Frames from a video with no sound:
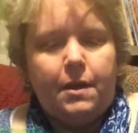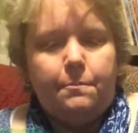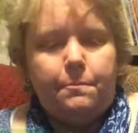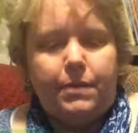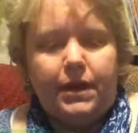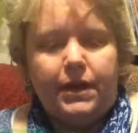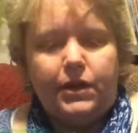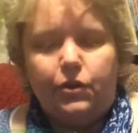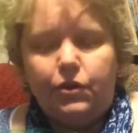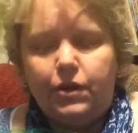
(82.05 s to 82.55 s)

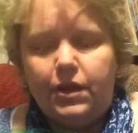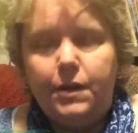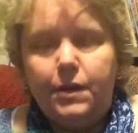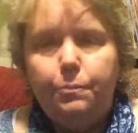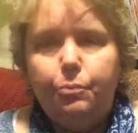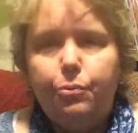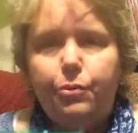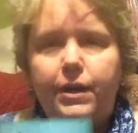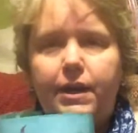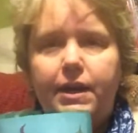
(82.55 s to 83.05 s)
but you're going
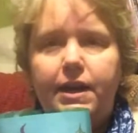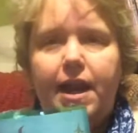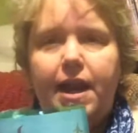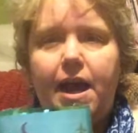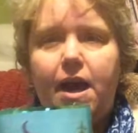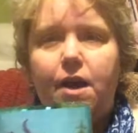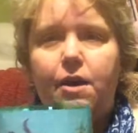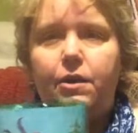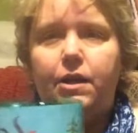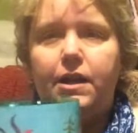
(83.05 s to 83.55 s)
to print
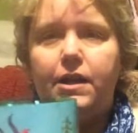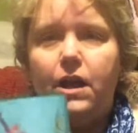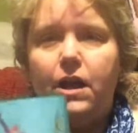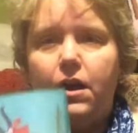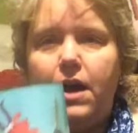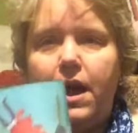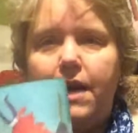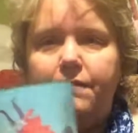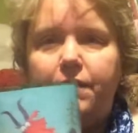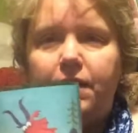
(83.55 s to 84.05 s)
out, and
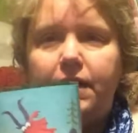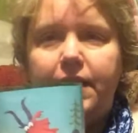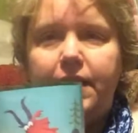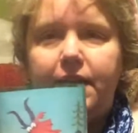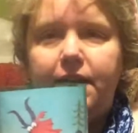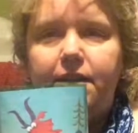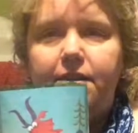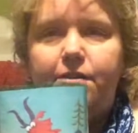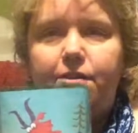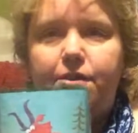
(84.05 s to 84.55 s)
I'll have a
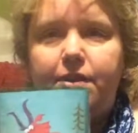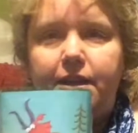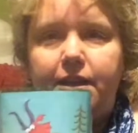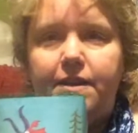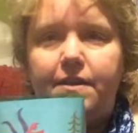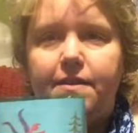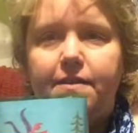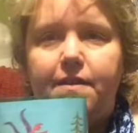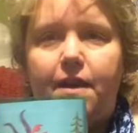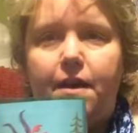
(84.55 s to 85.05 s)
link to
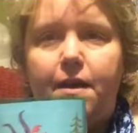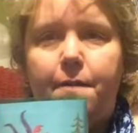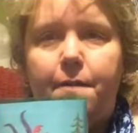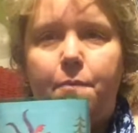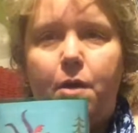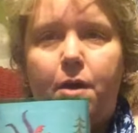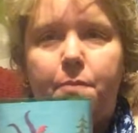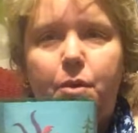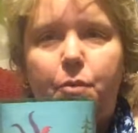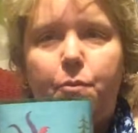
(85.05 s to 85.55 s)
this
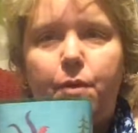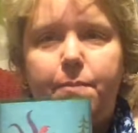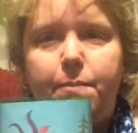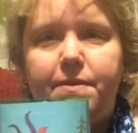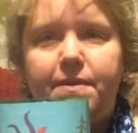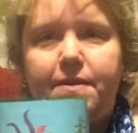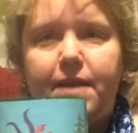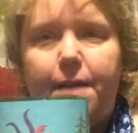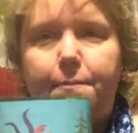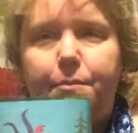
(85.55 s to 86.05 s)
on my
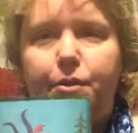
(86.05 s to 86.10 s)
website,